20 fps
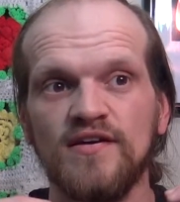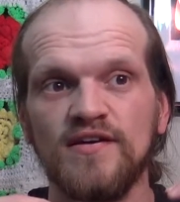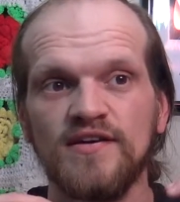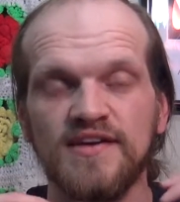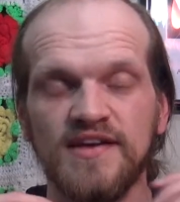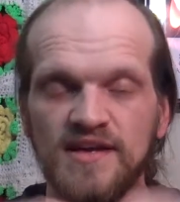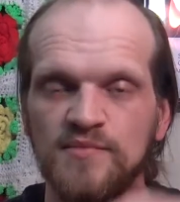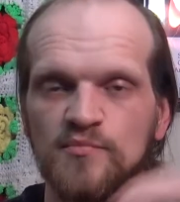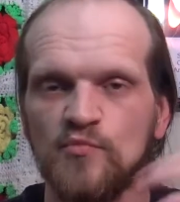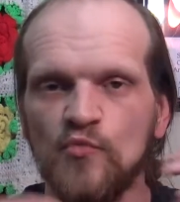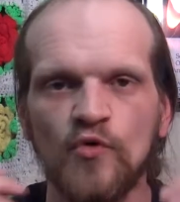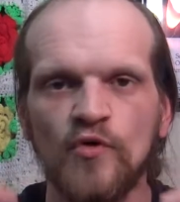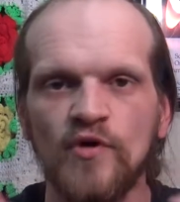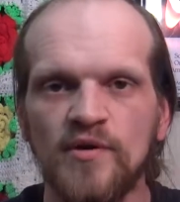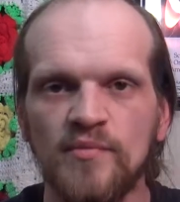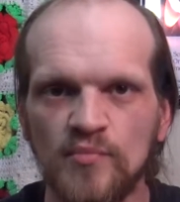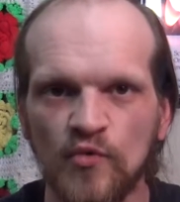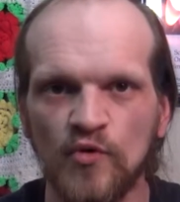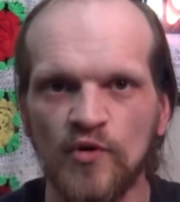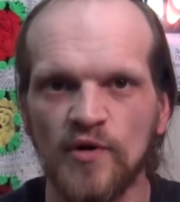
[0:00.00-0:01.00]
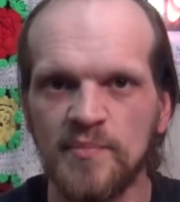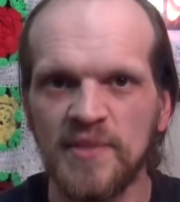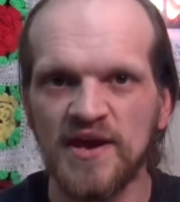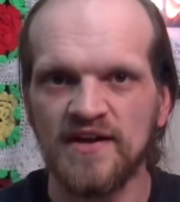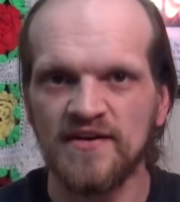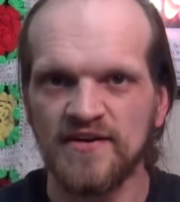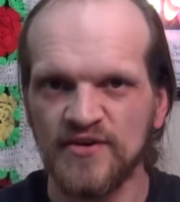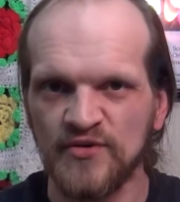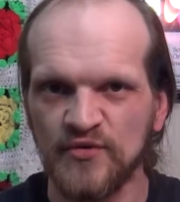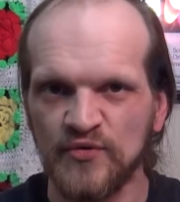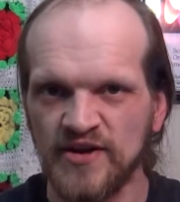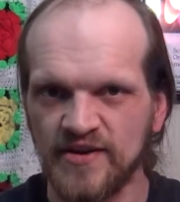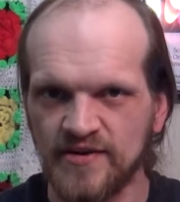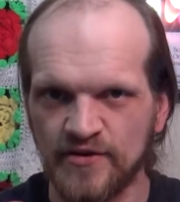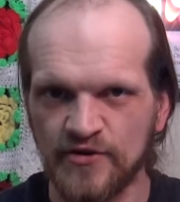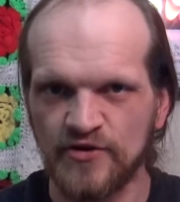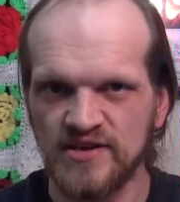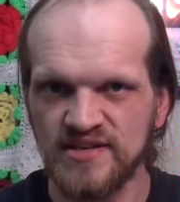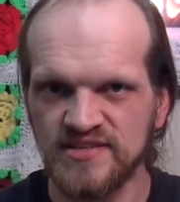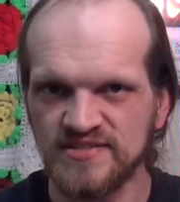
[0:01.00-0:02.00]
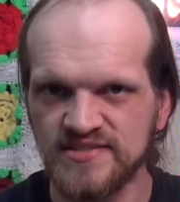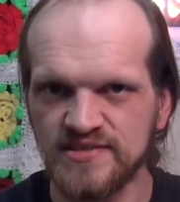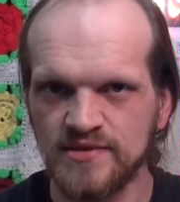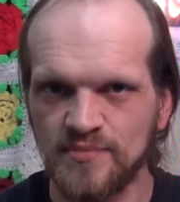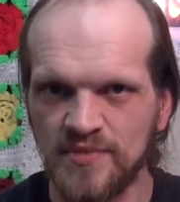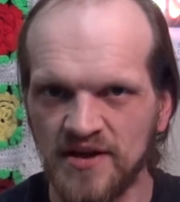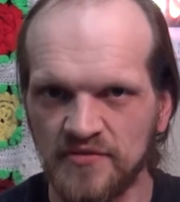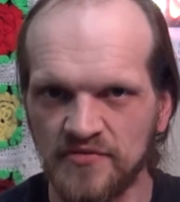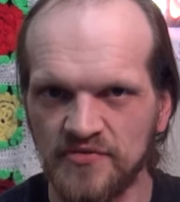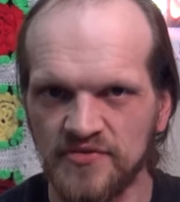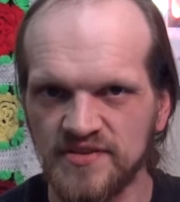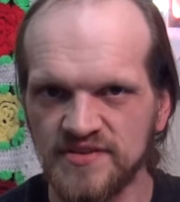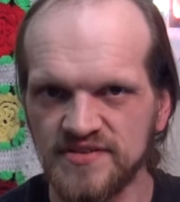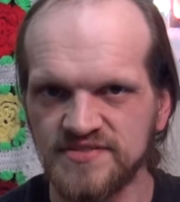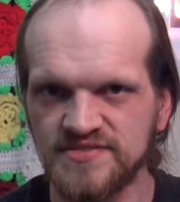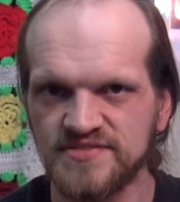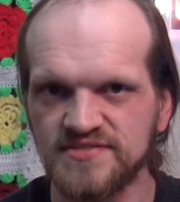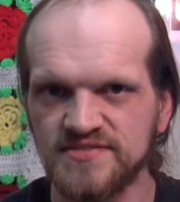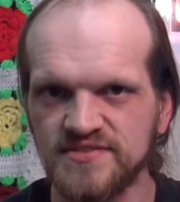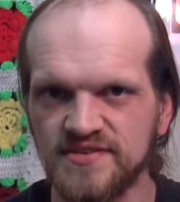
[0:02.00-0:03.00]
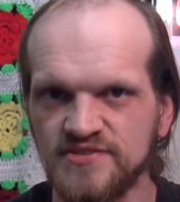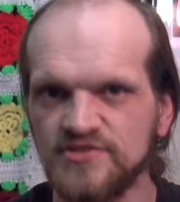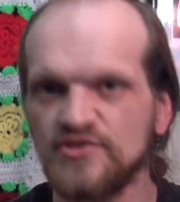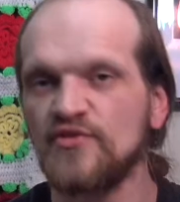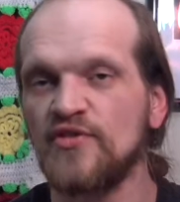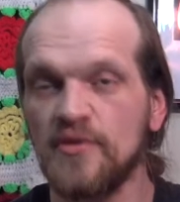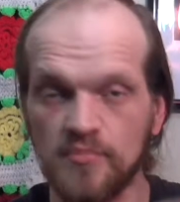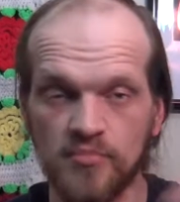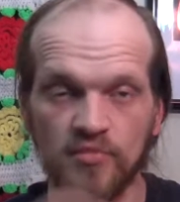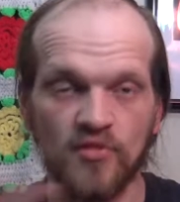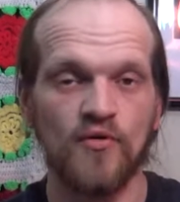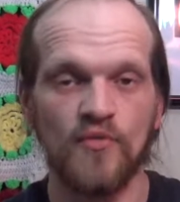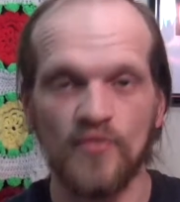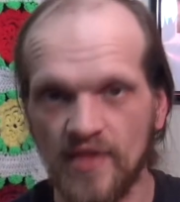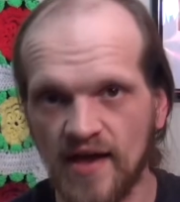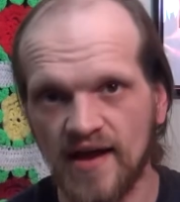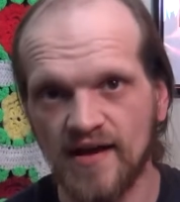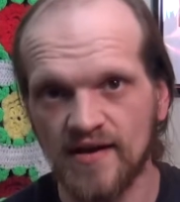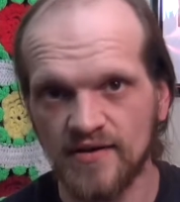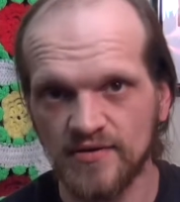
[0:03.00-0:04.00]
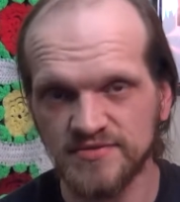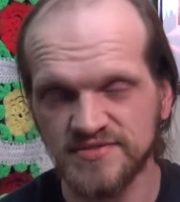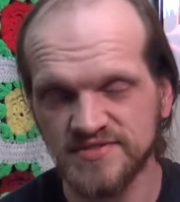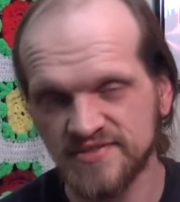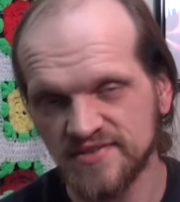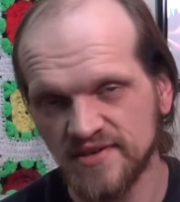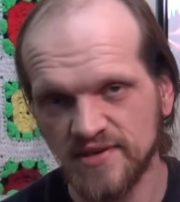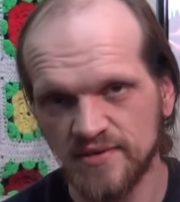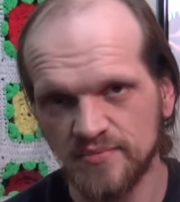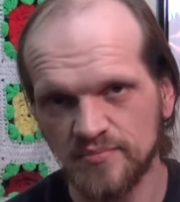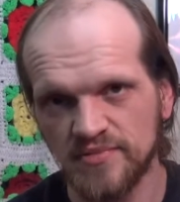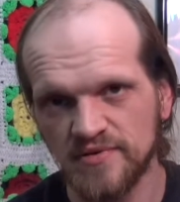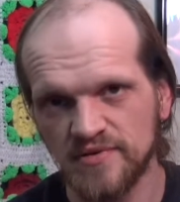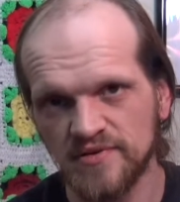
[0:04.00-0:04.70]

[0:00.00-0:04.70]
getting more and more paranoid and crazy about this until they blow the house up.